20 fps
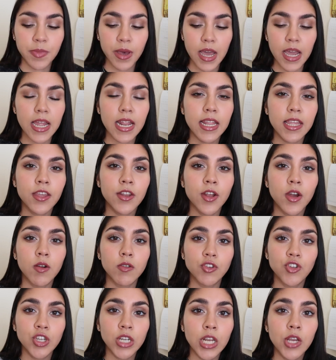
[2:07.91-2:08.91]
but you
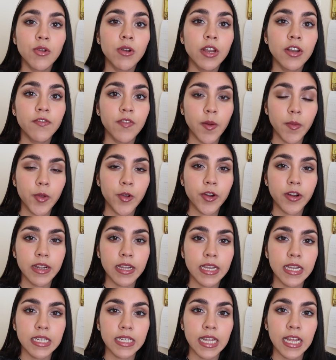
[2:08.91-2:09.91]
know, January and
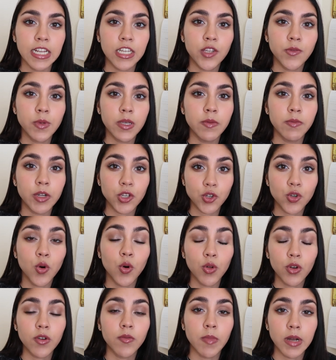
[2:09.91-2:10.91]
February tend to be much
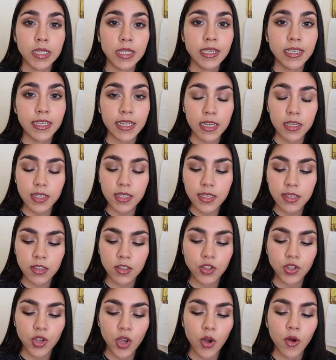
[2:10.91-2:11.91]
colder months in Texas,
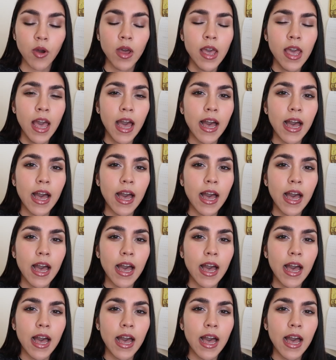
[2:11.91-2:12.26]
and so